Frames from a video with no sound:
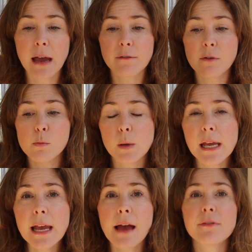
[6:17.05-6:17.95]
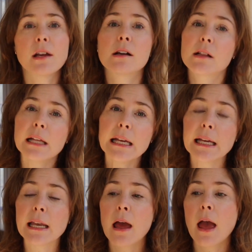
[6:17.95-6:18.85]
And for me, having a
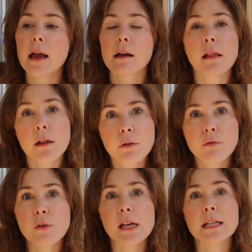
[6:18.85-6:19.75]
clean, clutter-free,